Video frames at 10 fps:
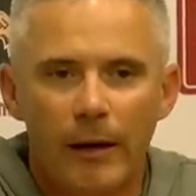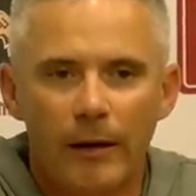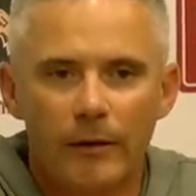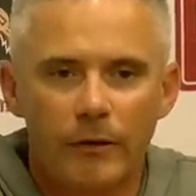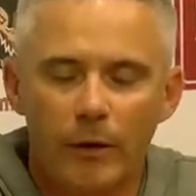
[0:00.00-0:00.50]

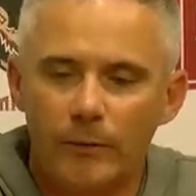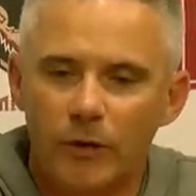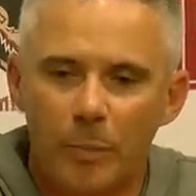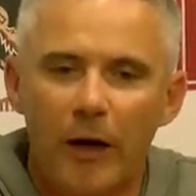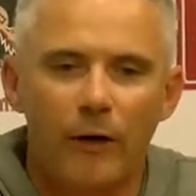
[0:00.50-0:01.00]
And so I'm
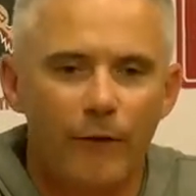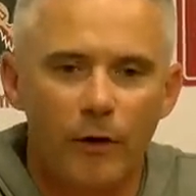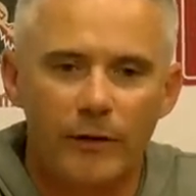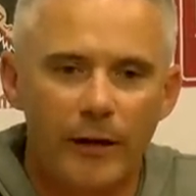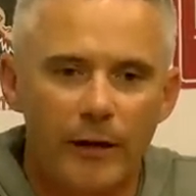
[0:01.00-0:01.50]
just proud of our
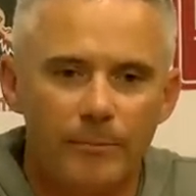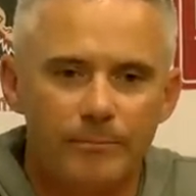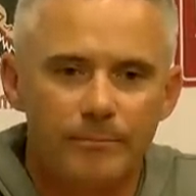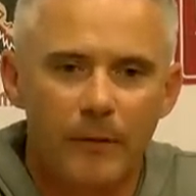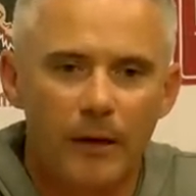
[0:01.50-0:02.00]
team.
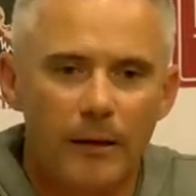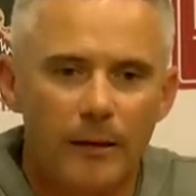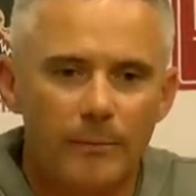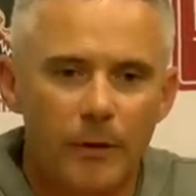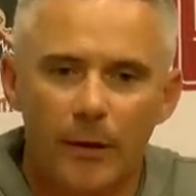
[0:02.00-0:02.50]

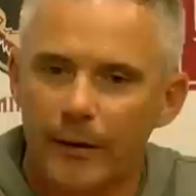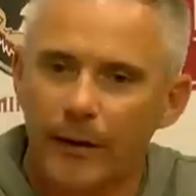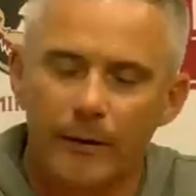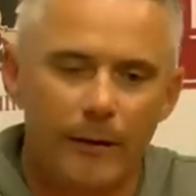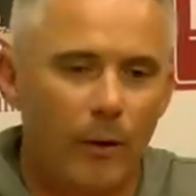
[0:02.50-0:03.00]
Um, you know, I
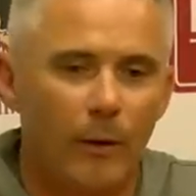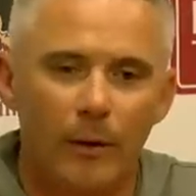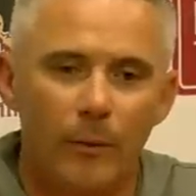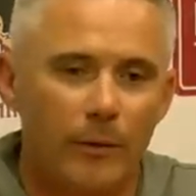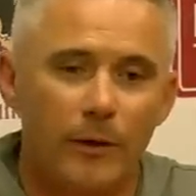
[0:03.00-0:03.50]
got, you know,
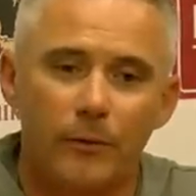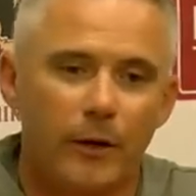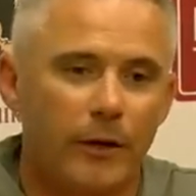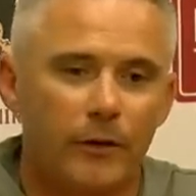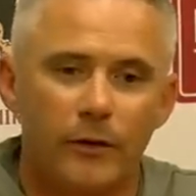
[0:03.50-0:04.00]
I want to give
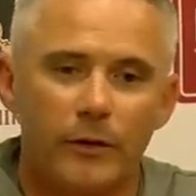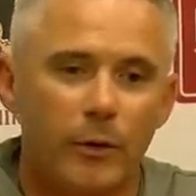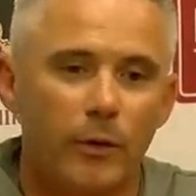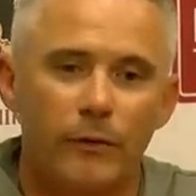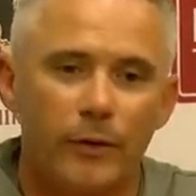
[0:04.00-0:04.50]
credit to
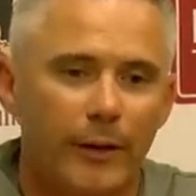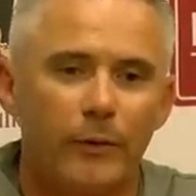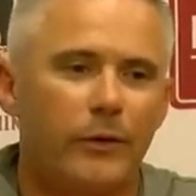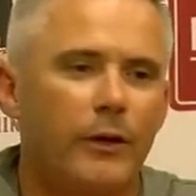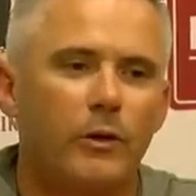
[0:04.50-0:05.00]
Louisville. That
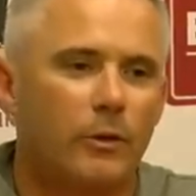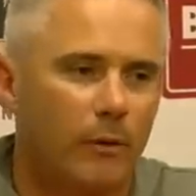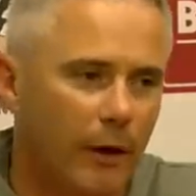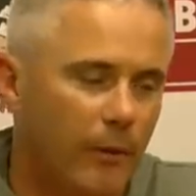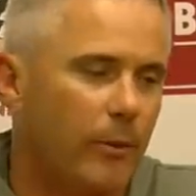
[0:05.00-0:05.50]
was an
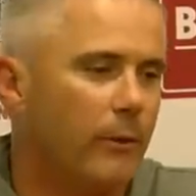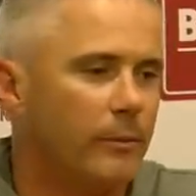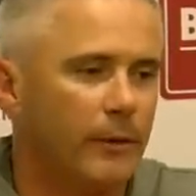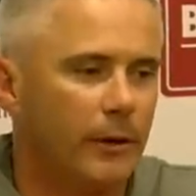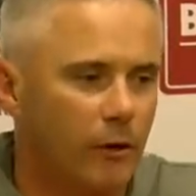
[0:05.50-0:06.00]
incredible,
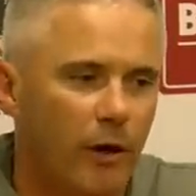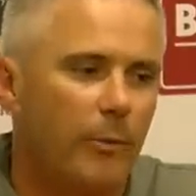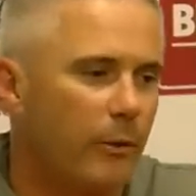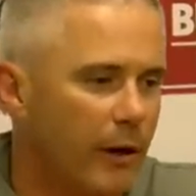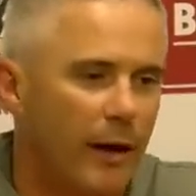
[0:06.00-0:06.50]

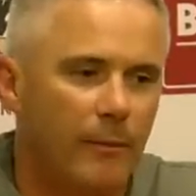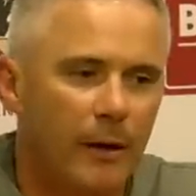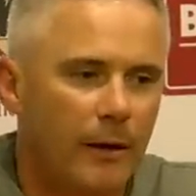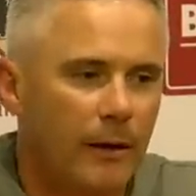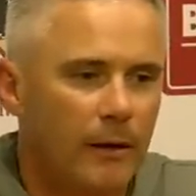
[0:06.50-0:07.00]
incredible game.
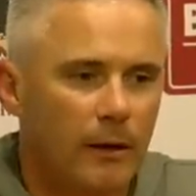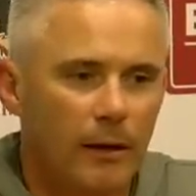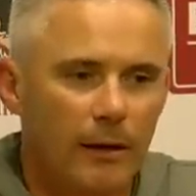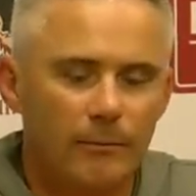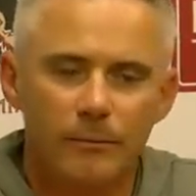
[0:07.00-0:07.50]

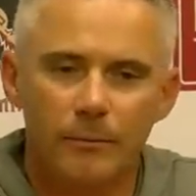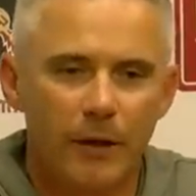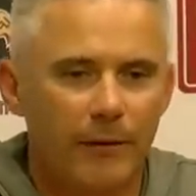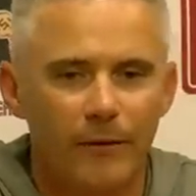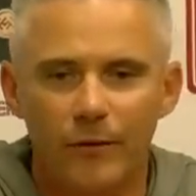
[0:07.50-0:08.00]
Um,
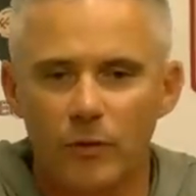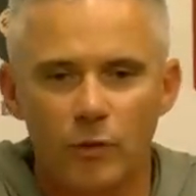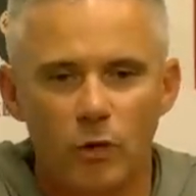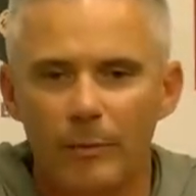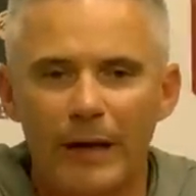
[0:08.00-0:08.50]
they have some
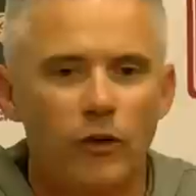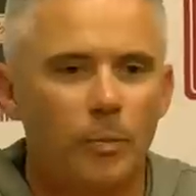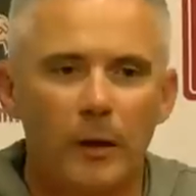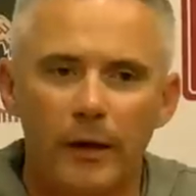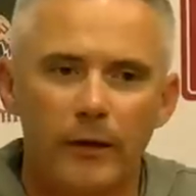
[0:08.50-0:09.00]
tremendous
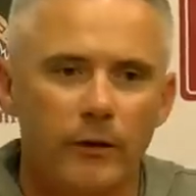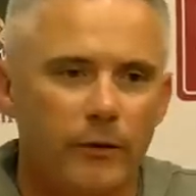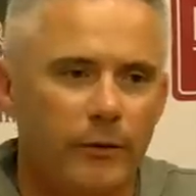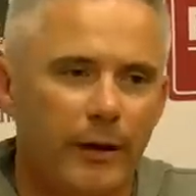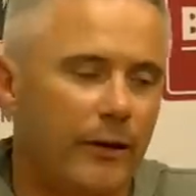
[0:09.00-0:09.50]
players.
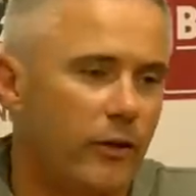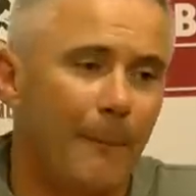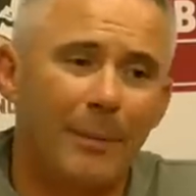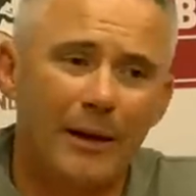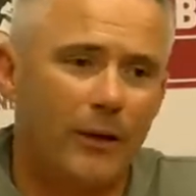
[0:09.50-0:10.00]
Those guys
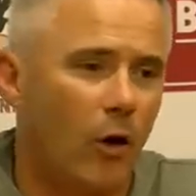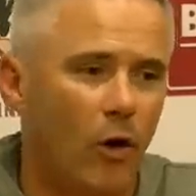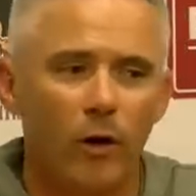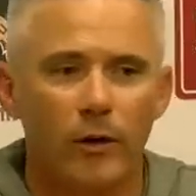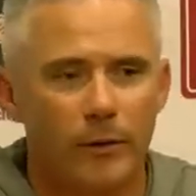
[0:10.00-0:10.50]
compete
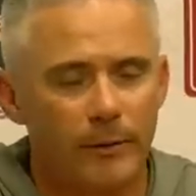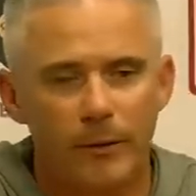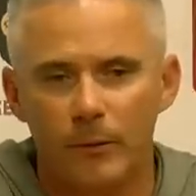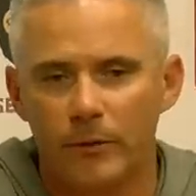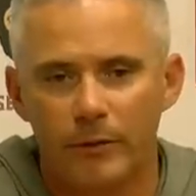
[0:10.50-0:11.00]
hard.
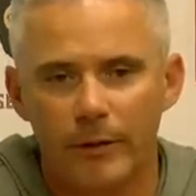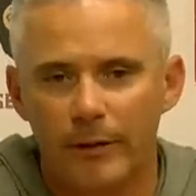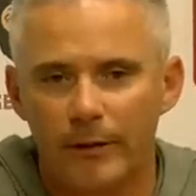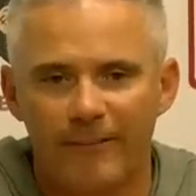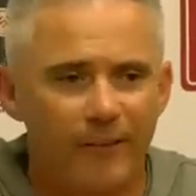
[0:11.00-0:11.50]
It was
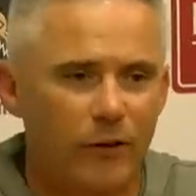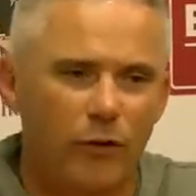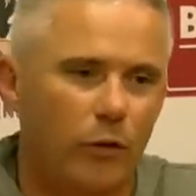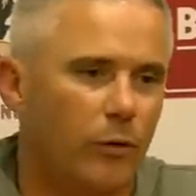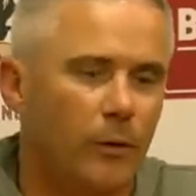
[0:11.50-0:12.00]
uh, a
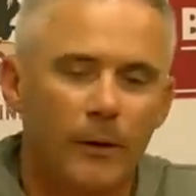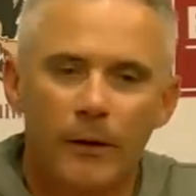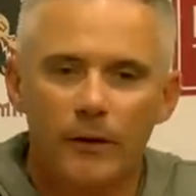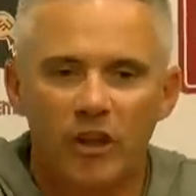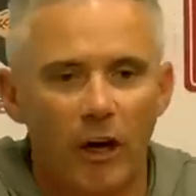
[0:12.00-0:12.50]
physical,
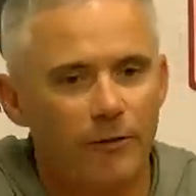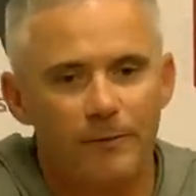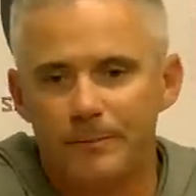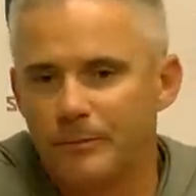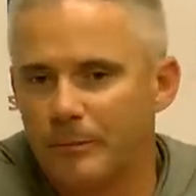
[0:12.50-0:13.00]

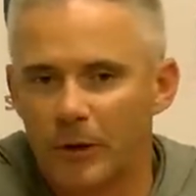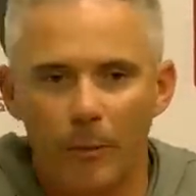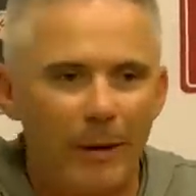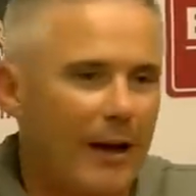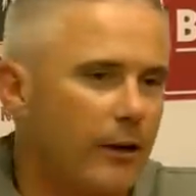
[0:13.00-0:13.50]
tough, you know,
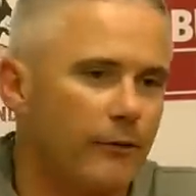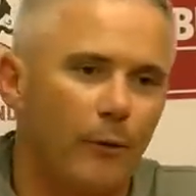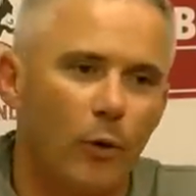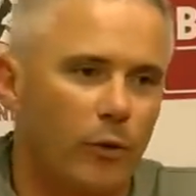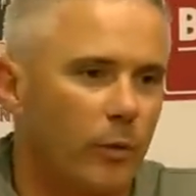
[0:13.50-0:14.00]
back and
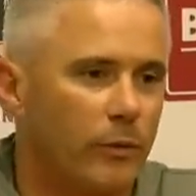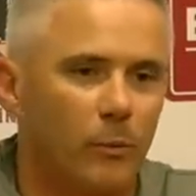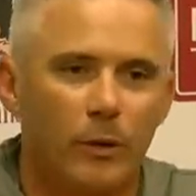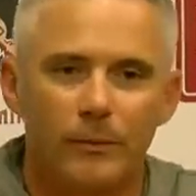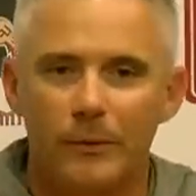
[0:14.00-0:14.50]
forth with,
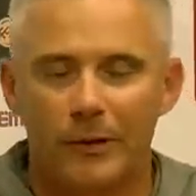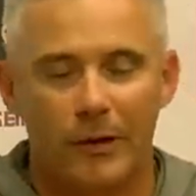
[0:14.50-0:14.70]
with the